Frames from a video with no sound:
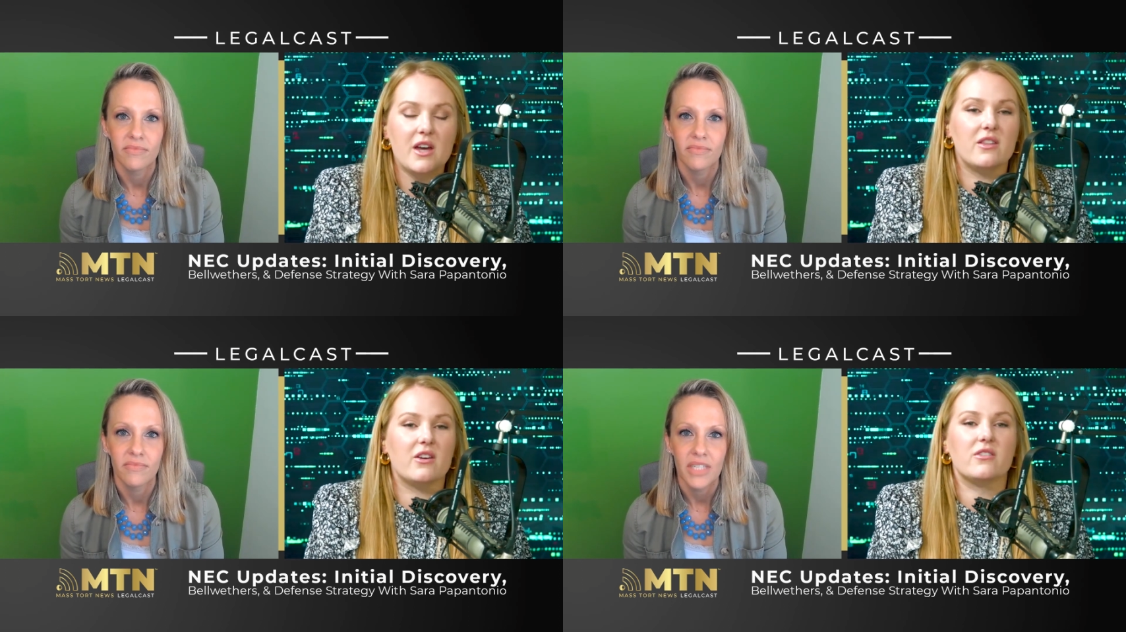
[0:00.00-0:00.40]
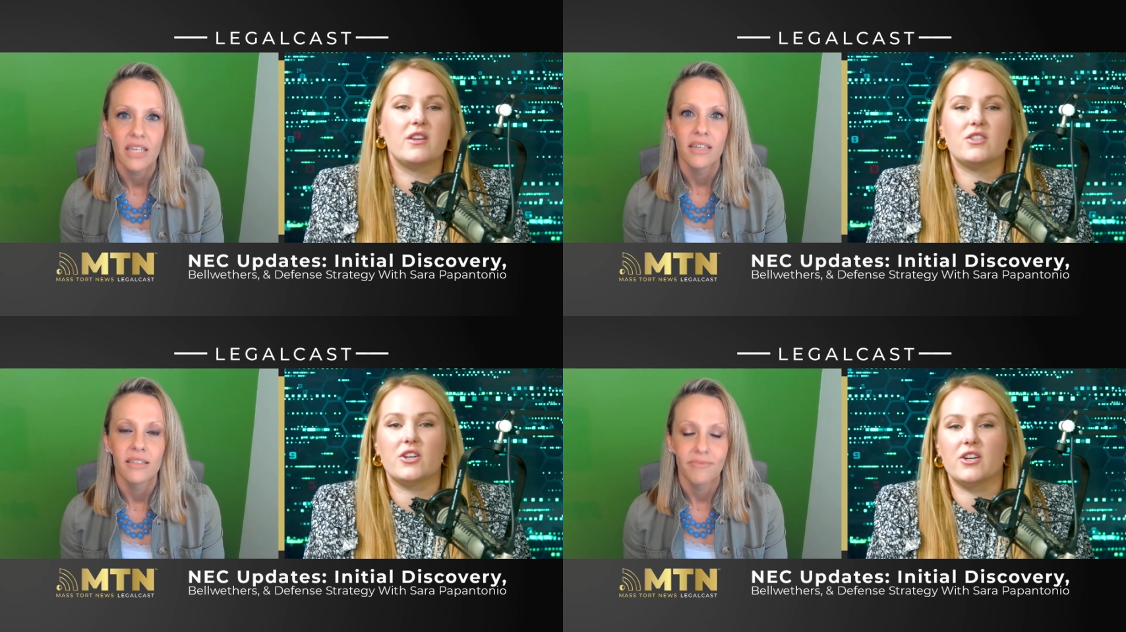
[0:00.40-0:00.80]
Speaker 1: They're the
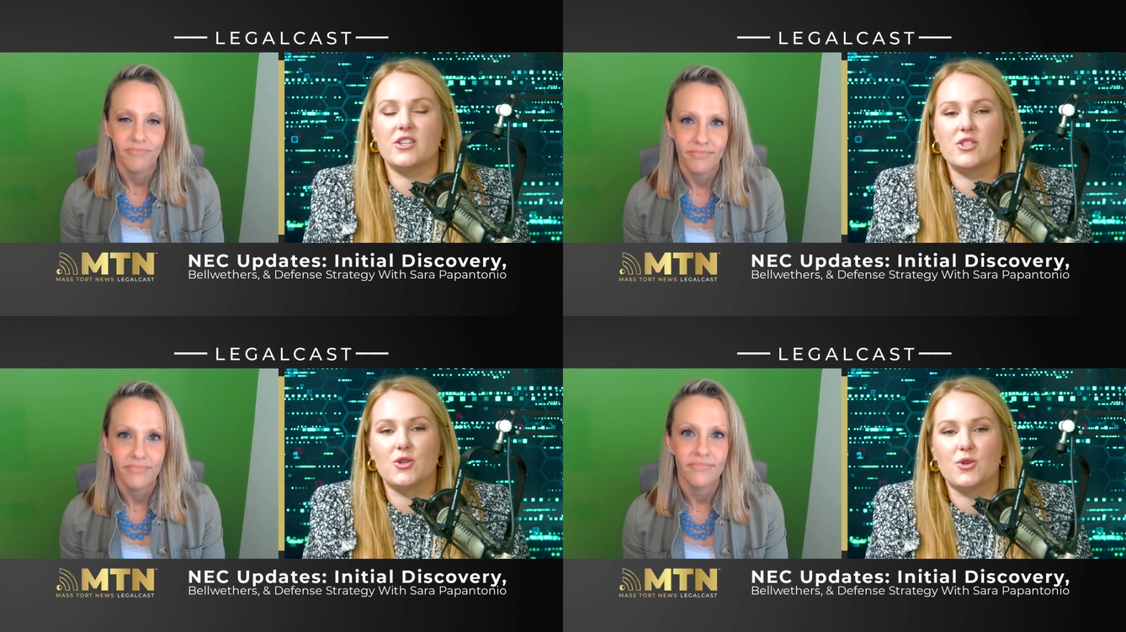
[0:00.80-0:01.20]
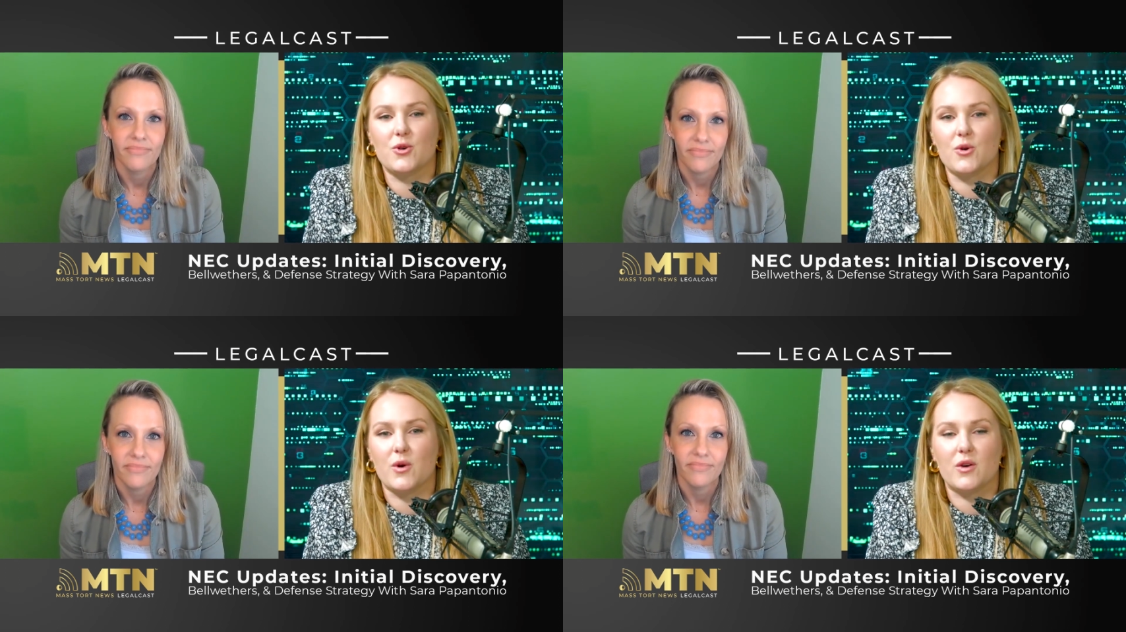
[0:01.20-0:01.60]
attorneys
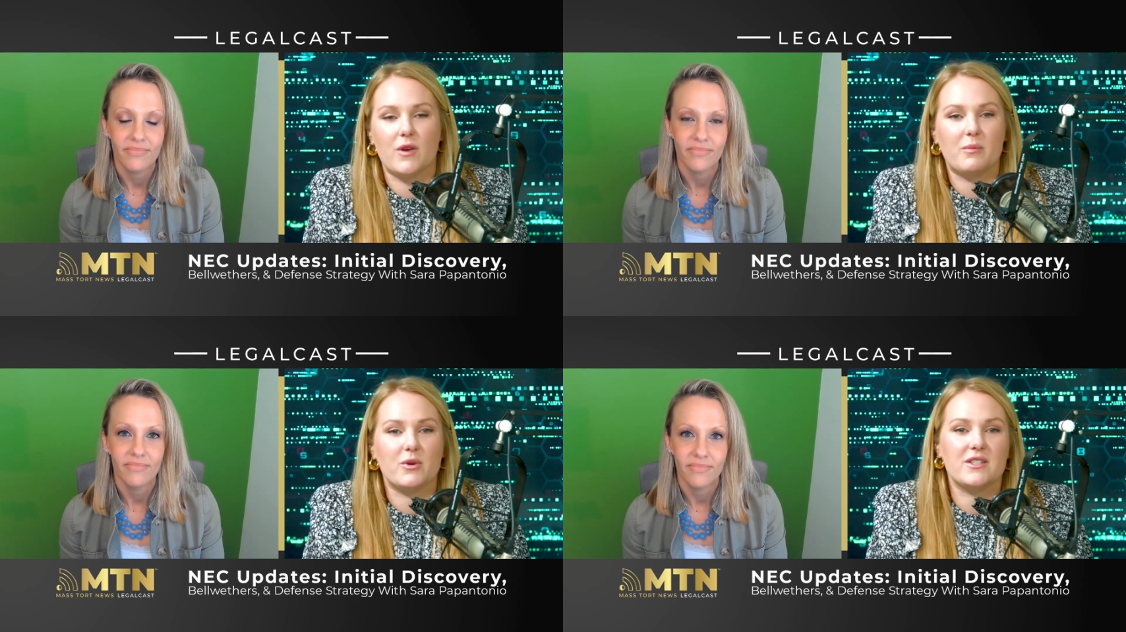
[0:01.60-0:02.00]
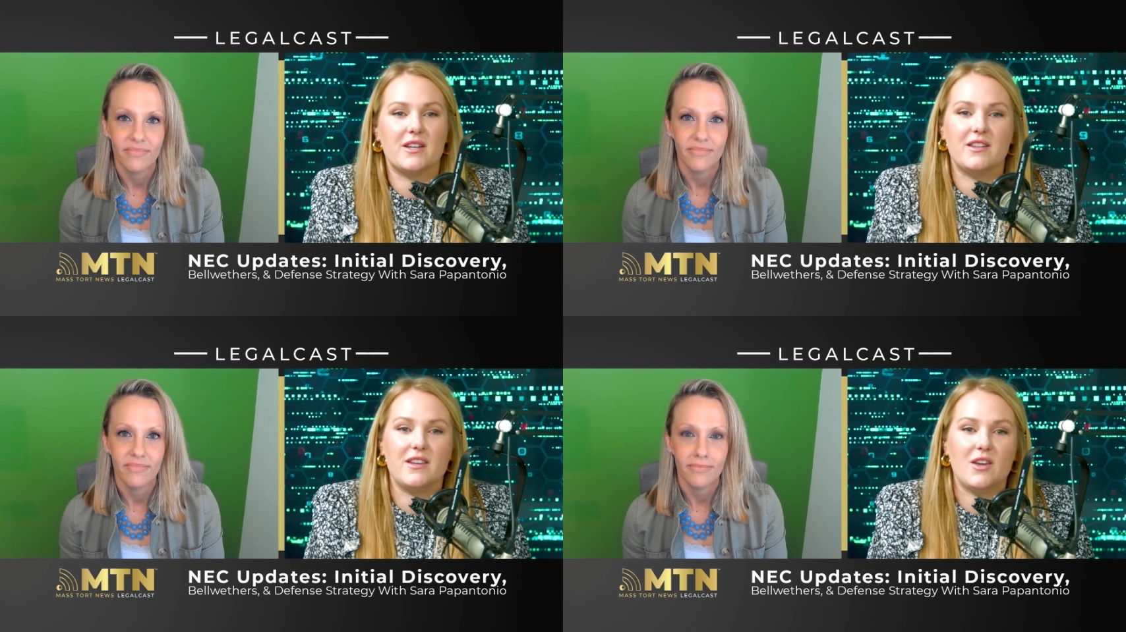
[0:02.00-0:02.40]
who
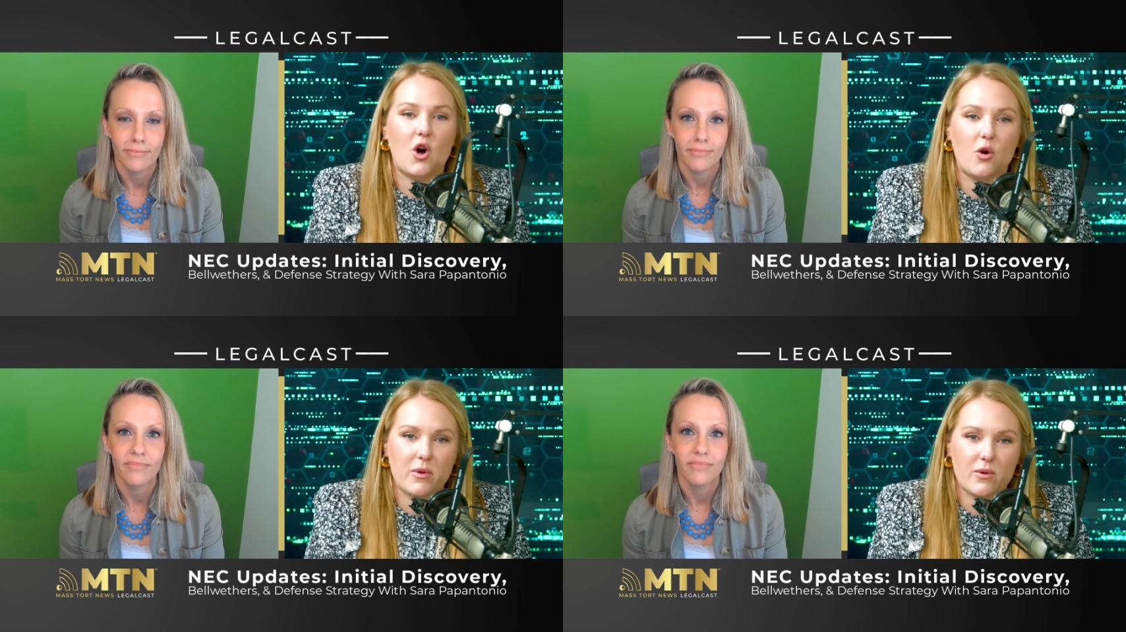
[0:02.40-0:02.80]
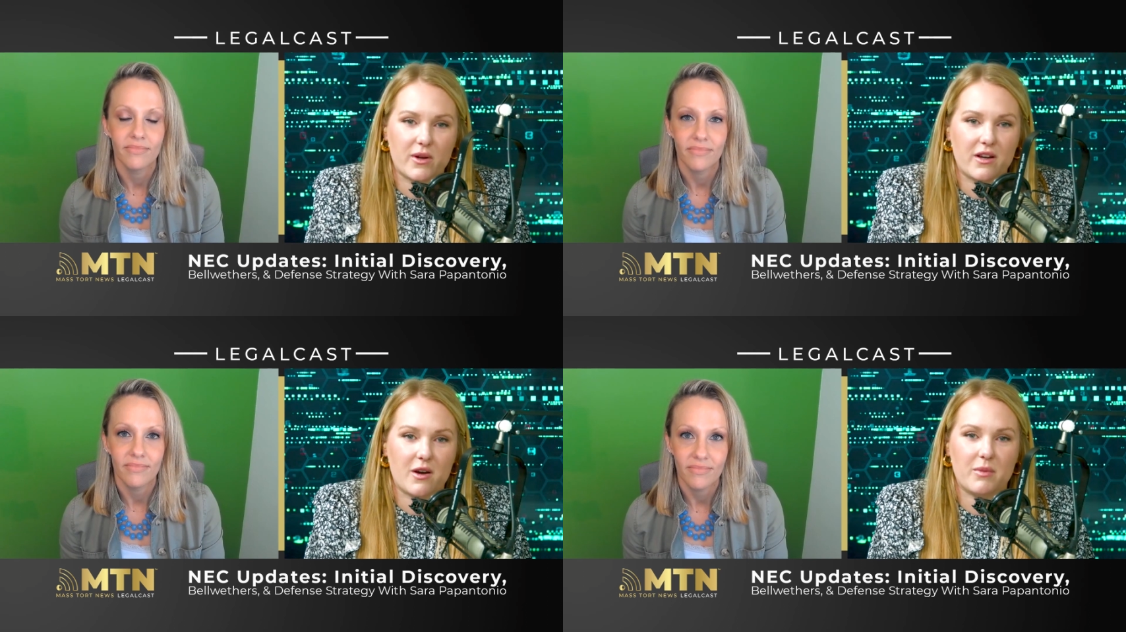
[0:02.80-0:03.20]
represented the
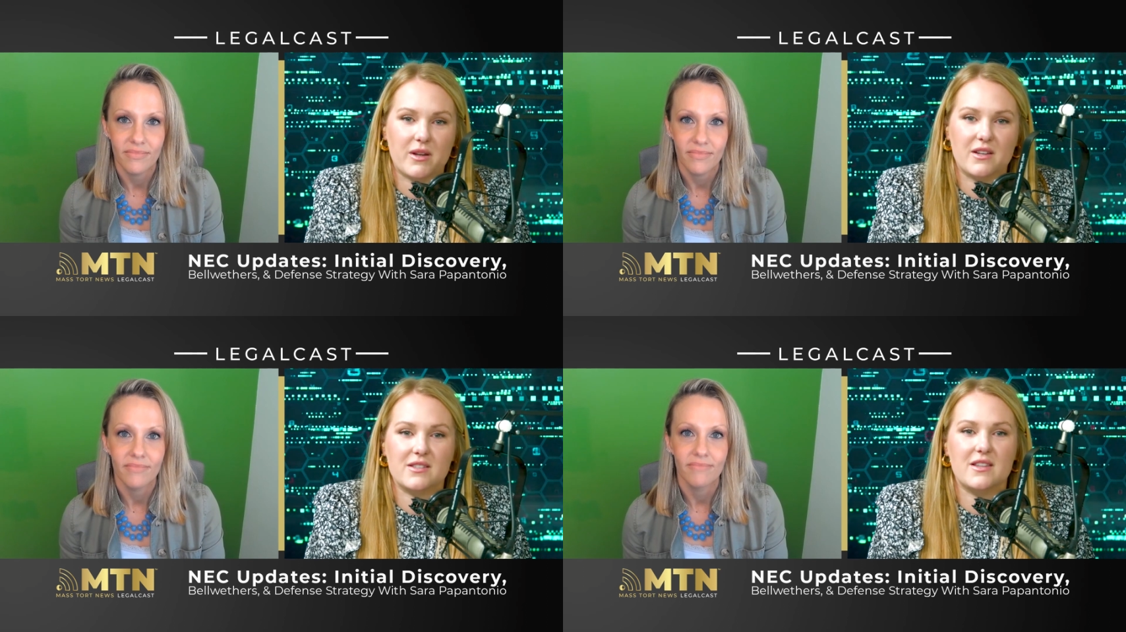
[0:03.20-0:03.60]
opioid companies.